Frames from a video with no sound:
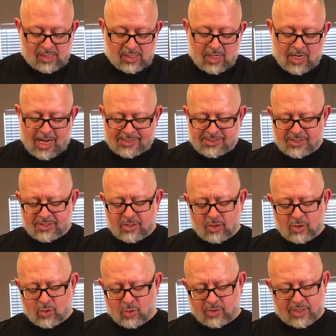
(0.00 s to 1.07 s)

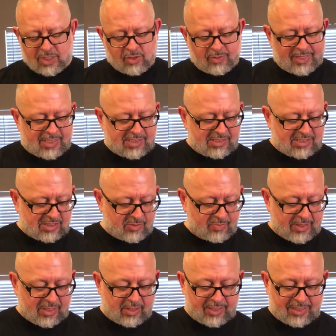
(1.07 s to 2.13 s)
Hatsukokoro Innocent
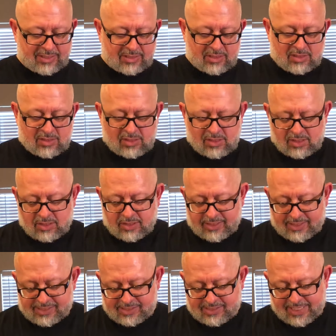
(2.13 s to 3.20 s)
Spirit
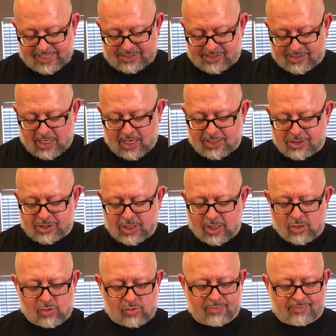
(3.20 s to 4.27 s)
is a
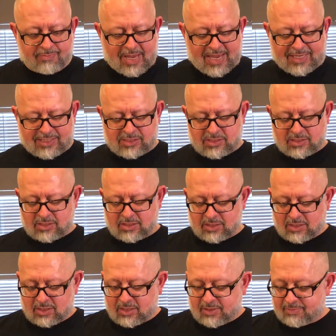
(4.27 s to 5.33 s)
Sanjo-based
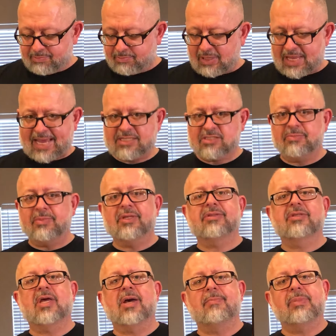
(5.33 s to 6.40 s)

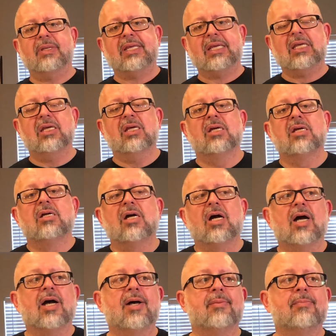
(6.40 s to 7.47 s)
blacksmith company.
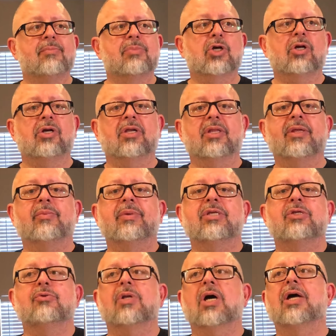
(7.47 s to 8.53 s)
Currently, we
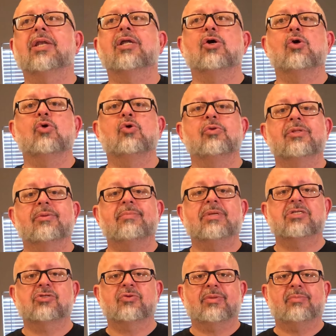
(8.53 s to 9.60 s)
do not know who the
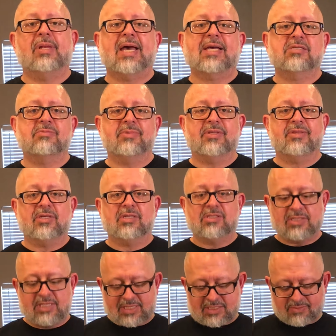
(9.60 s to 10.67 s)
mystery blacksmith
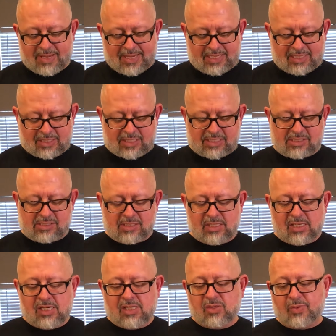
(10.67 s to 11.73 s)
is that is making this.
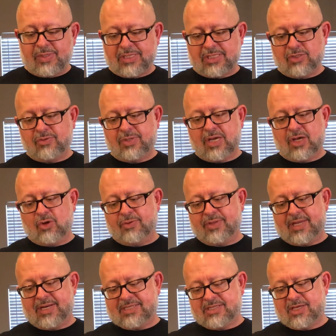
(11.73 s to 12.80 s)
We do know
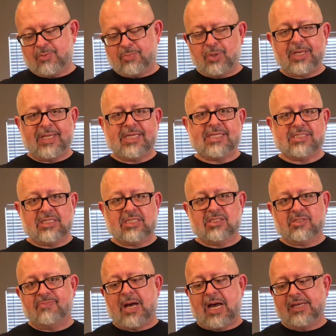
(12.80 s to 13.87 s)
that they're pretty easy to
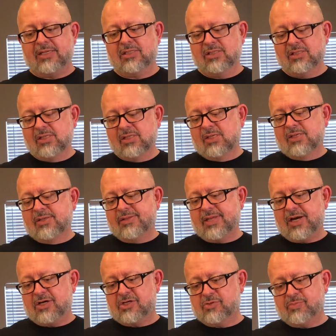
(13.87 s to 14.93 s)
spot.
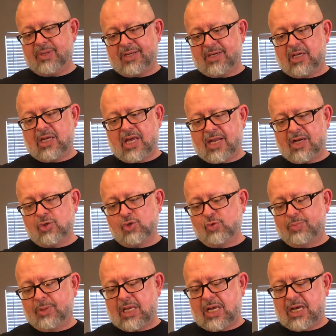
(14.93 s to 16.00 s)
There's been a lot of
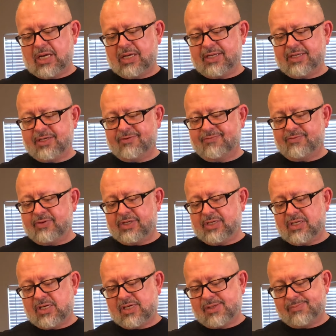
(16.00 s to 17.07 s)
hoopla in
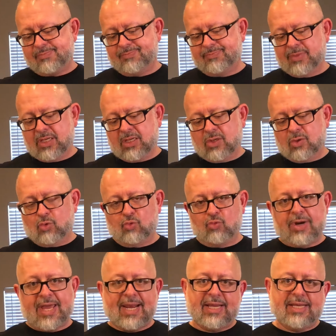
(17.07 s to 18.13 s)
different
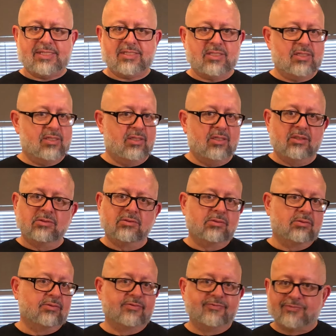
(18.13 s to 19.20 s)
Reddit
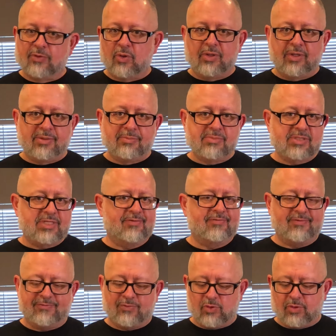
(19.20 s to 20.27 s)
forums,
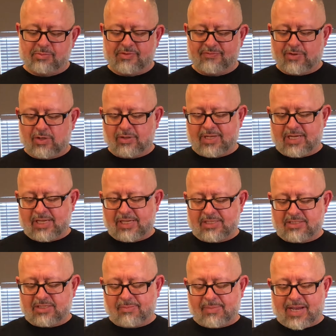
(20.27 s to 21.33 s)
different forums of all
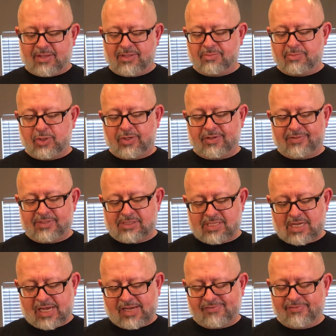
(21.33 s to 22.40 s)
kinds about the beauty of this
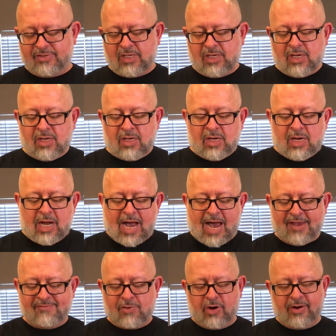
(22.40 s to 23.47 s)
knife.
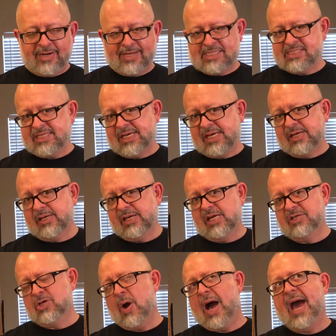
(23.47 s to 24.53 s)
I've already seen,
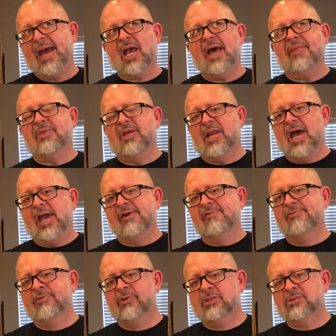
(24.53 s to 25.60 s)
so I got the
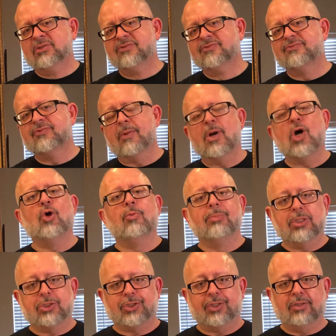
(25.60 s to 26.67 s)
knife from Home
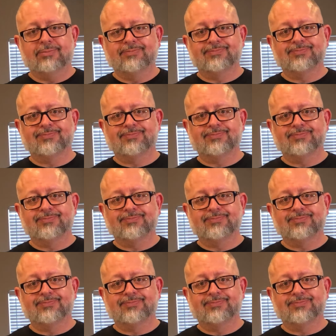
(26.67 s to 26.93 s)
Butcher.